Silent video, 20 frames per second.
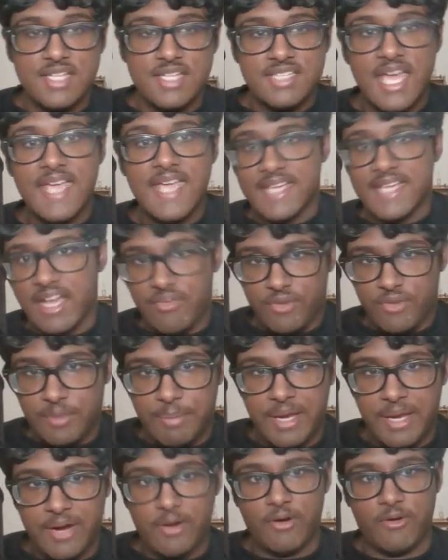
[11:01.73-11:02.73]
take every
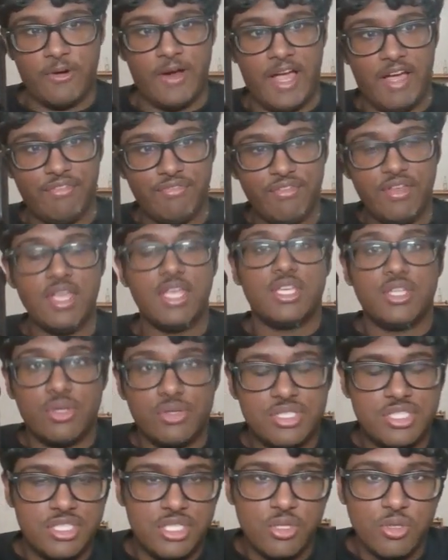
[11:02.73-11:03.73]
paragraph,
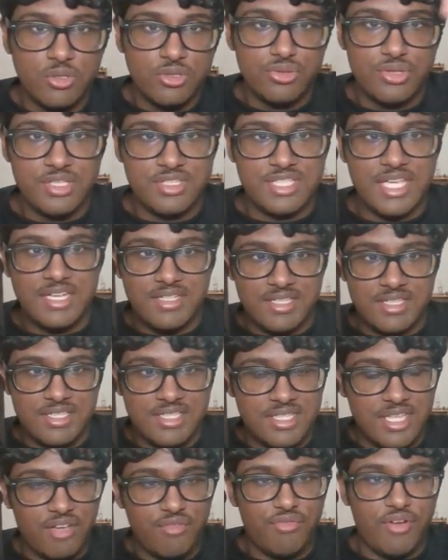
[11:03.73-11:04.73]
still do the sentence
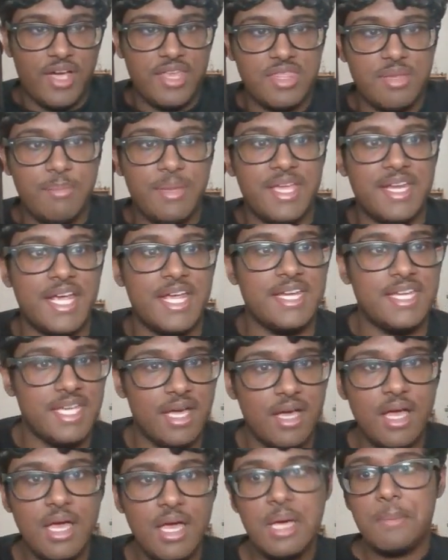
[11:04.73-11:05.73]
thing, find the main
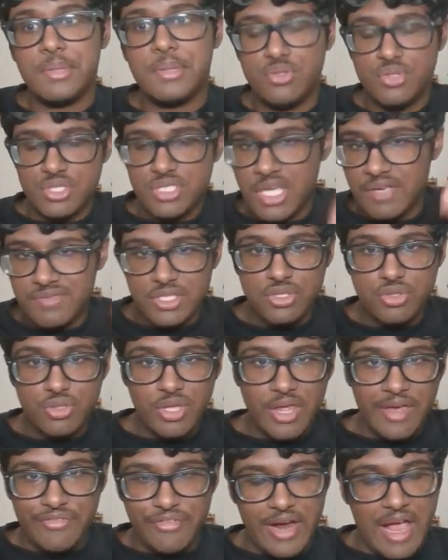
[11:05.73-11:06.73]
idea, but you just have to do
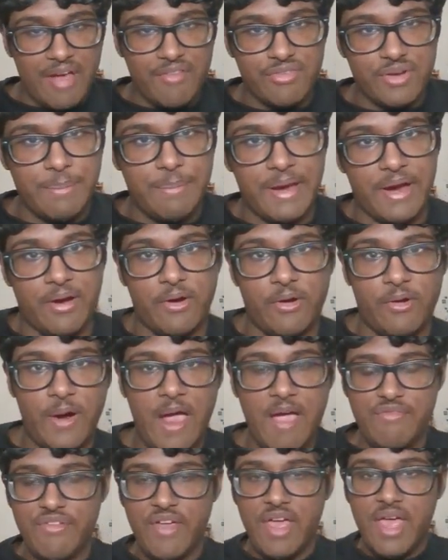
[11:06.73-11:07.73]
that for every
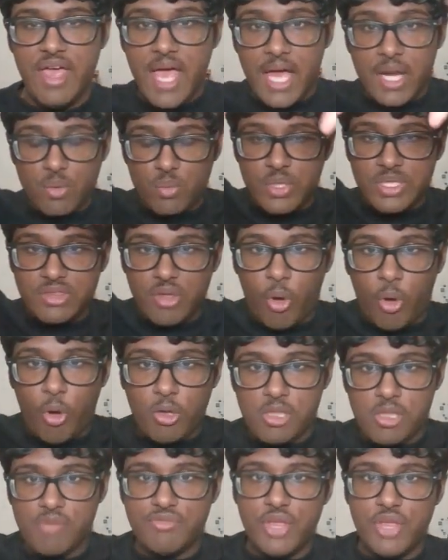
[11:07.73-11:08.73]
paragraph. And with
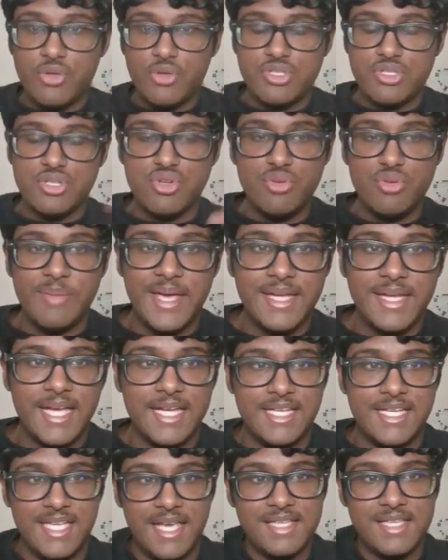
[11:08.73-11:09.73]
all of those new main
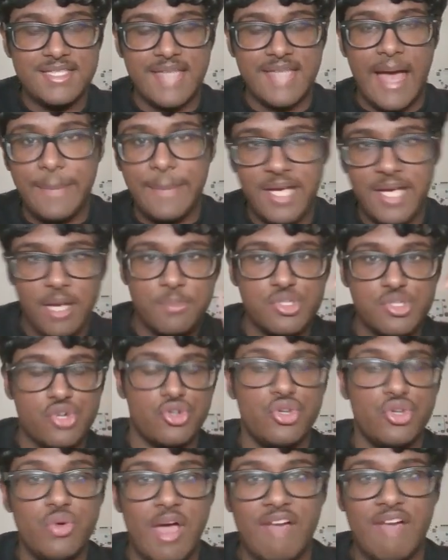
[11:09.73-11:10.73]
ideas, that becomes your
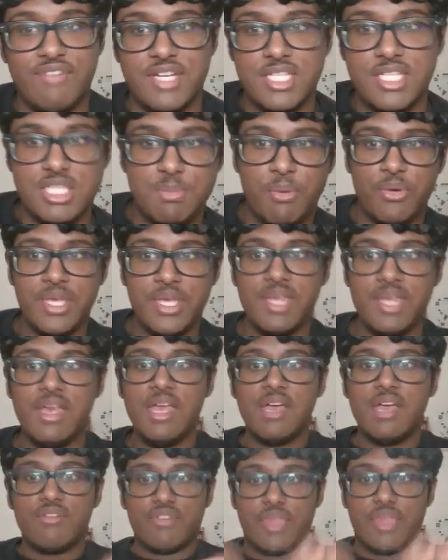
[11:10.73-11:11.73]
new evidence point
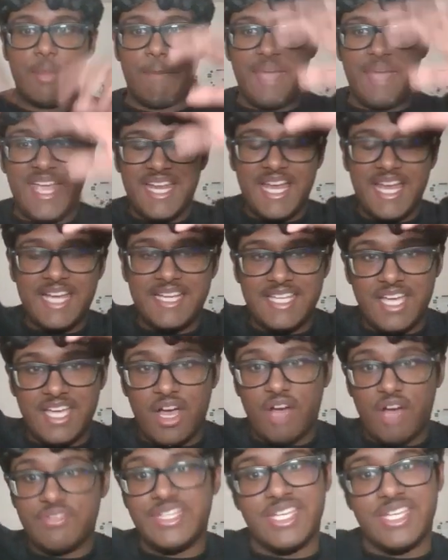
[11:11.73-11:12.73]
for the main idea
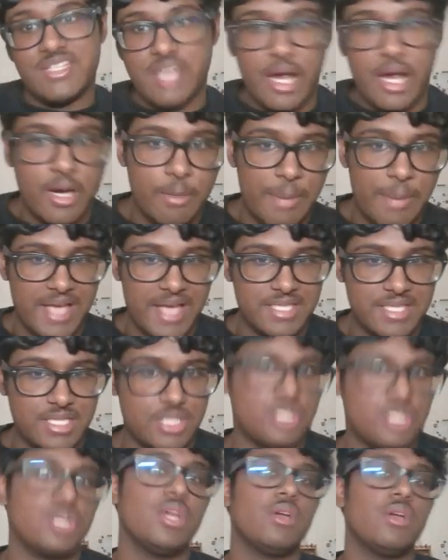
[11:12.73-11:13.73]
of the entire
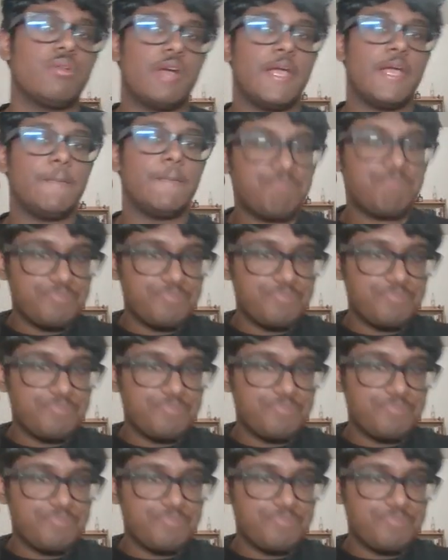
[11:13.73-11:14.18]
passage, right?